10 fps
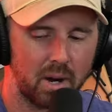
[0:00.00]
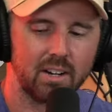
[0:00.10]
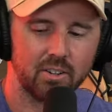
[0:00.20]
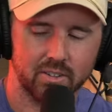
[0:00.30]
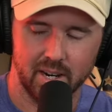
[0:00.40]

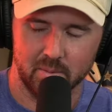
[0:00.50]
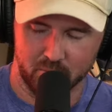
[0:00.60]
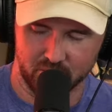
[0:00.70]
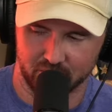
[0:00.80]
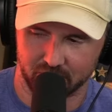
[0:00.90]
biding her time
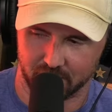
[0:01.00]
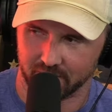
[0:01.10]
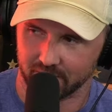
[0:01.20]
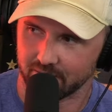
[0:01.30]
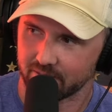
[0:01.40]
is what she's
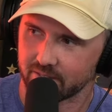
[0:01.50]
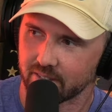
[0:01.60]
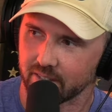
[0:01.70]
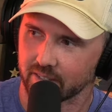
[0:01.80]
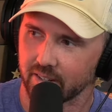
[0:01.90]
doing. Hope,
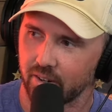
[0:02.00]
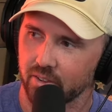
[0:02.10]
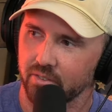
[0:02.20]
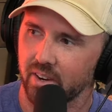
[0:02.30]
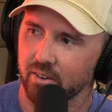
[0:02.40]
hope, getting, hope. getting,
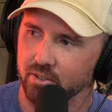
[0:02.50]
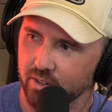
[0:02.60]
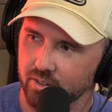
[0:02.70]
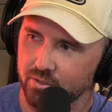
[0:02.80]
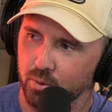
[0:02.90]
all the fat
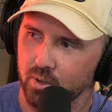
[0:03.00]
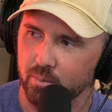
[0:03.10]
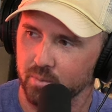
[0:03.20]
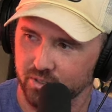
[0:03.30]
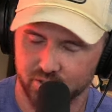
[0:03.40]
reserves stored
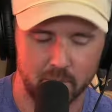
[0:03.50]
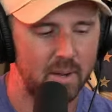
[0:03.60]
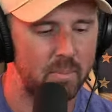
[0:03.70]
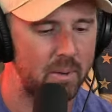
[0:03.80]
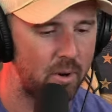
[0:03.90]
up, and then she's gonna
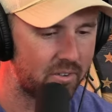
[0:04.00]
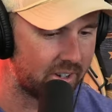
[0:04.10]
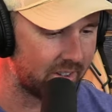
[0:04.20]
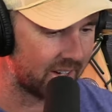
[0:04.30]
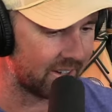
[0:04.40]
make a big move
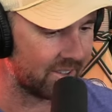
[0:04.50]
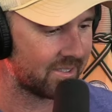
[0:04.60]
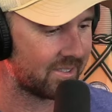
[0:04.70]
here later.